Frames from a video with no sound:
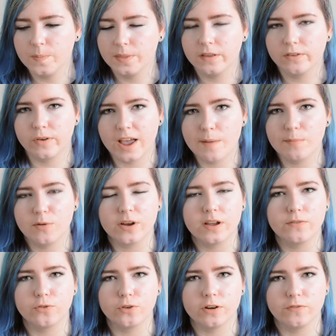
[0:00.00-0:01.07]
So I am
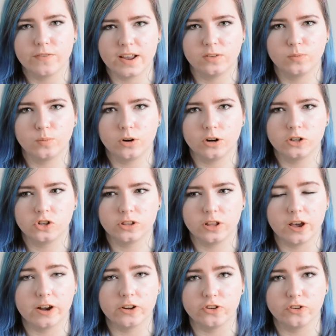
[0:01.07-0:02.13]
looking for a face wash that
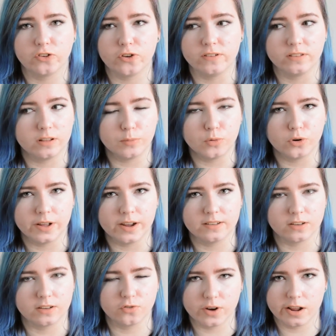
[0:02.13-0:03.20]
I could just use in the mornings
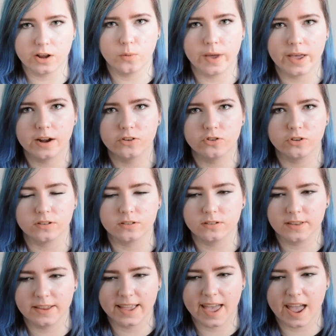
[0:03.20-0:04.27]
that's really quick,
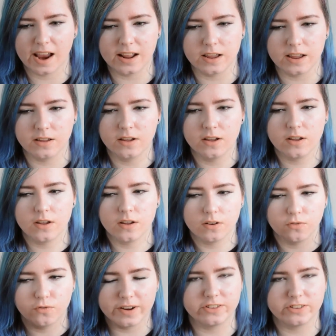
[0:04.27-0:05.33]
just to get any
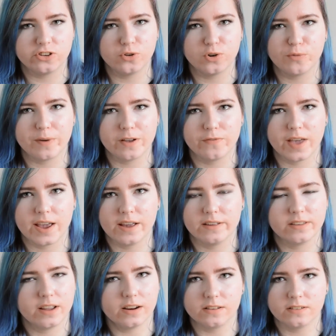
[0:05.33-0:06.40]
residue off my
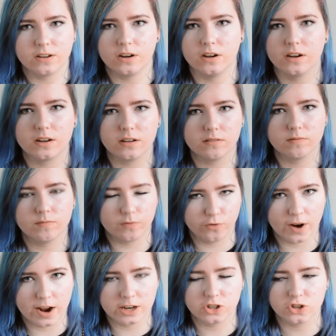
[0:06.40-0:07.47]
face and start
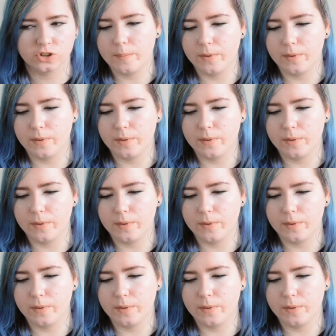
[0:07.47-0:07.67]
fresh.